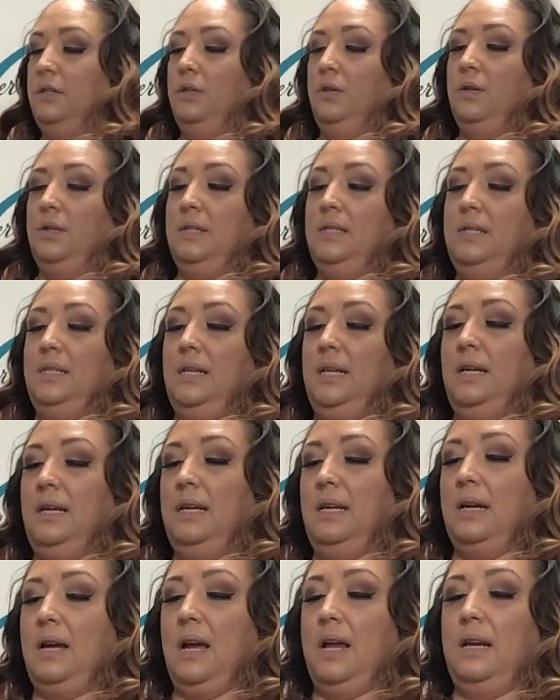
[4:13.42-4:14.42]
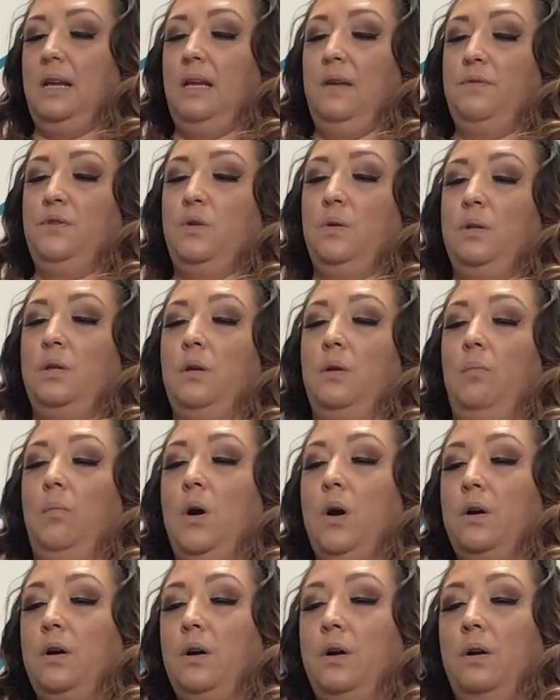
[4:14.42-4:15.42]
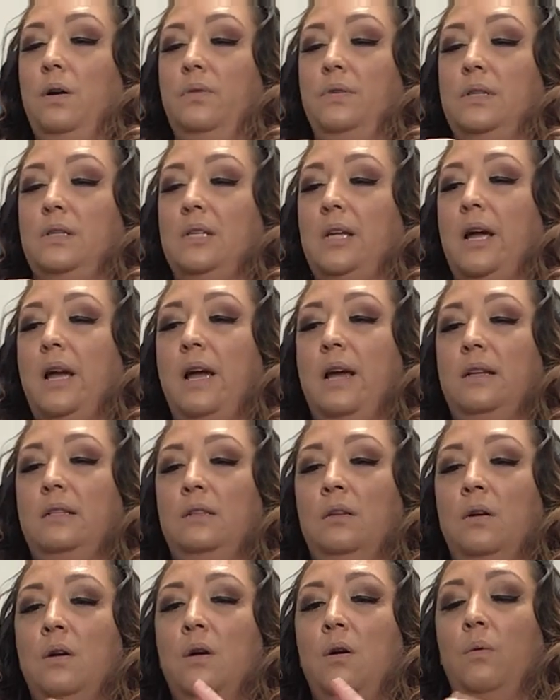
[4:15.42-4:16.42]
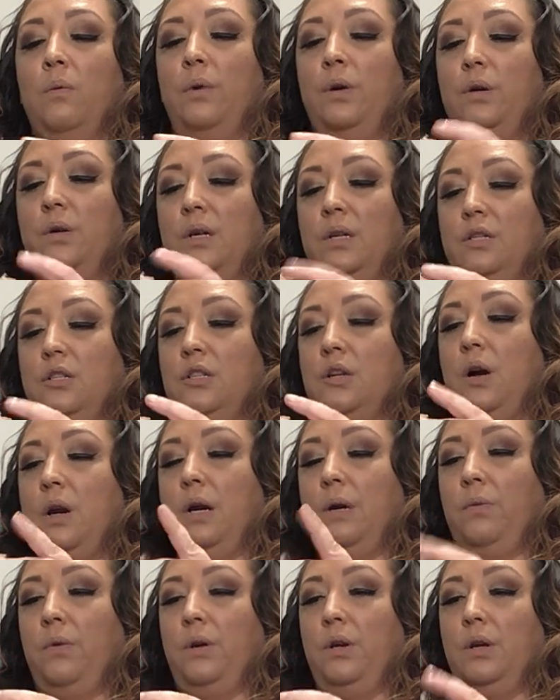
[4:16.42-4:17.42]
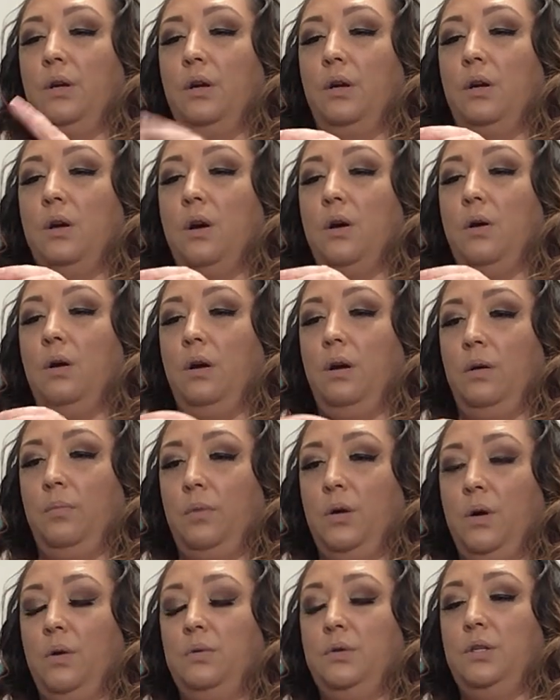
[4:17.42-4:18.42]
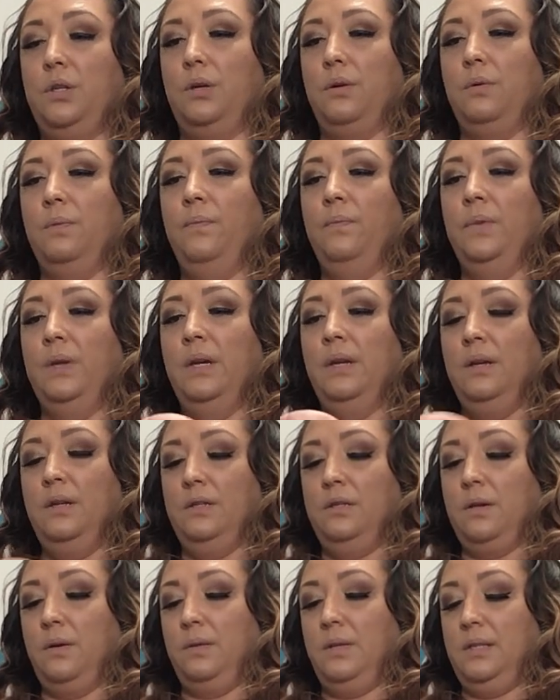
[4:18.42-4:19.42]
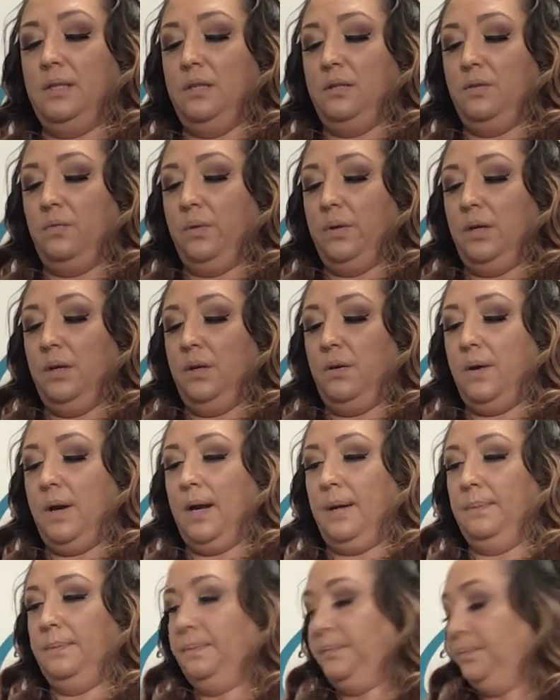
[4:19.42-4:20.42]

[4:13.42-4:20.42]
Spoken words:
you can see it kind of gives you a little marker on the sides where you can start and where you can go to. So this is really great,